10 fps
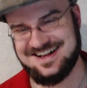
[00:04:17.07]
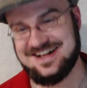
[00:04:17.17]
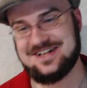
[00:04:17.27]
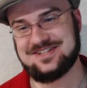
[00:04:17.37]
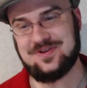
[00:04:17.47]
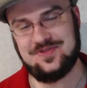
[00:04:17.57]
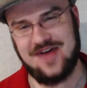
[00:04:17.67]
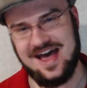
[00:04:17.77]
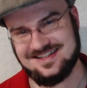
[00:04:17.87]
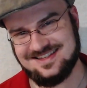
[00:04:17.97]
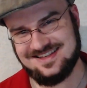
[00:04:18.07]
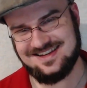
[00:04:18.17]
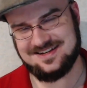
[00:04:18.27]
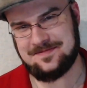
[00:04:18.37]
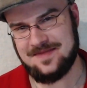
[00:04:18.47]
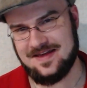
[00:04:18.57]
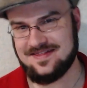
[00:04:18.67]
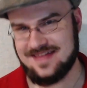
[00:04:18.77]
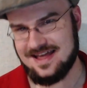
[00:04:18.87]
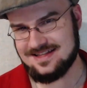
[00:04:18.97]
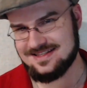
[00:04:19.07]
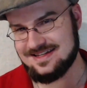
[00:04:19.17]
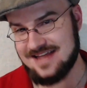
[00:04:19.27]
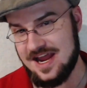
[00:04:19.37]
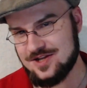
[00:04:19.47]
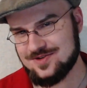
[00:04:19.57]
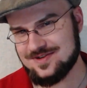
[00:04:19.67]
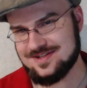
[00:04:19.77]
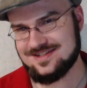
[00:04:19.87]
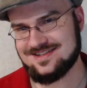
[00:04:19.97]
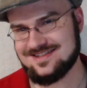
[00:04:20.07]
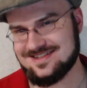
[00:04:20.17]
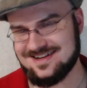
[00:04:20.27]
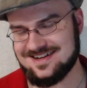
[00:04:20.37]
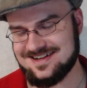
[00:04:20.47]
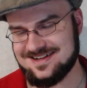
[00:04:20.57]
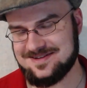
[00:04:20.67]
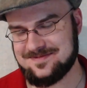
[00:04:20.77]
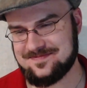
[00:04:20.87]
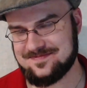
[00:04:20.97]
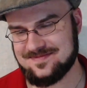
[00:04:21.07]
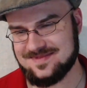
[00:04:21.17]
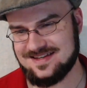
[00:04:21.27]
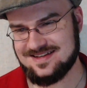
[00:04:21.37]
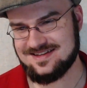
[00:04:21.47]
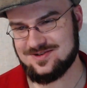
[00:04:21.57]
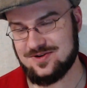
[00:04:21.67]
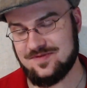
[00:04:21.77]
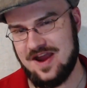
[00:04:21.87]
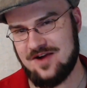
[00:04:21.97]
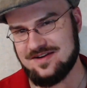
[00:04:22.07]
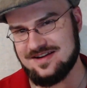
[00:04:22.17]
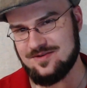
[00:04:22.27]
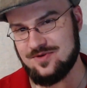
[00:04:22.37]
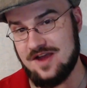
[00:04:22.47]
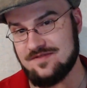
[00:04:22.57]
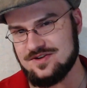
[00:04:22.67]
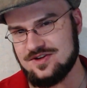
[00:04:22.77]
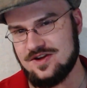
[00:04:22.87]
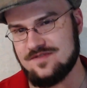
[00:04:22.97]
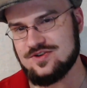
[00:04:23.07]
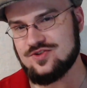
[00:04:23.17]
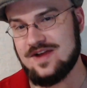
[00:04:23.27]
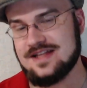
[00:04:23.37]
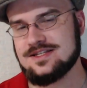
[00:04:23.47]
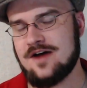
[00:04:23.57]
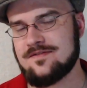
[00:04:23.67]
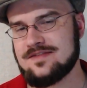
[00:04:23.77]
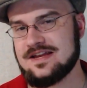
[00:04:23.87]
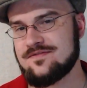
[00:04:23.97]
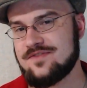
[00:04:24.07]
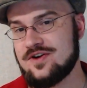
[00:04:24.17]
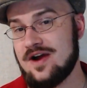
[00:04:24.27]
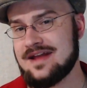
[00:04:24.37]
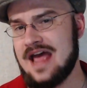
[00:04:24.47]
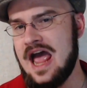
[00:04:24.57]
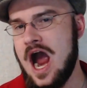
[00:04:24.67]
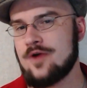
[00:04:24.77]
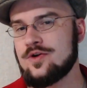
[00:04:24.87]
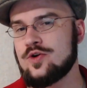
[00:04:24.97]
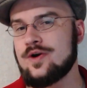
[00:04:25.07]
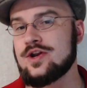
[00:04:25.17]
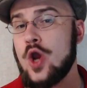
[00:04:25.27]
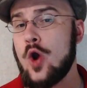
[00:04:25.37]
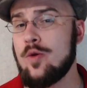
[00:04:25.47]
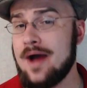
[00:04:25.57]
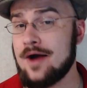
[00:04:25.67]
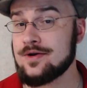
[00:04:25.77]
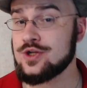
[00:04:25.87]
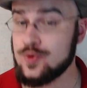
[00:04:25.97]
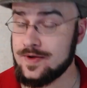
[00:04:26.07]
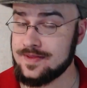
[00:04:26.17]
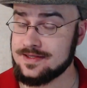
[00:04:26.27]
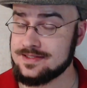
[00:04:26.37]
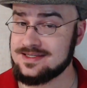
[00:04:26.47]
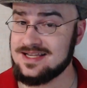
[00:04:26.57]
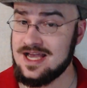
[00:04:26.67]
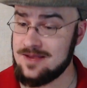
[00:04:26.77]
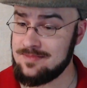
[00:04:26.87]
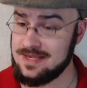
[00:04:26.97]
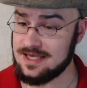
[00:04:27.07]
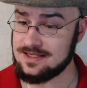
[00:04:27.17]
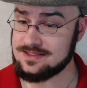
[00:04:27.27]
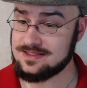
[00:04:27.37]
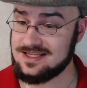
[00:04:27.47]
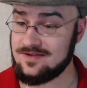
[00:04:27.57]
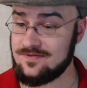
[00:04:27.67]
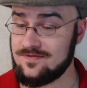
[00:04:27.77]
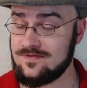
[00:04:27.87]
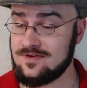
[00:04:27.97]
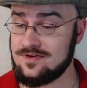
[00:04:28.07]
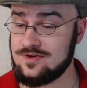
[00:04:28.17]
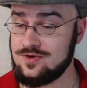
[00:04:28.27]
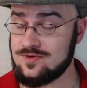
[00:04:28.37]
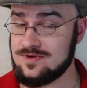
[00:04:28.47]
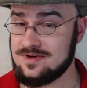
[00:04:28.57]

So that's the dangerous sort of area where you have to tread softly and figure out how you're going to go about doing this. Because if you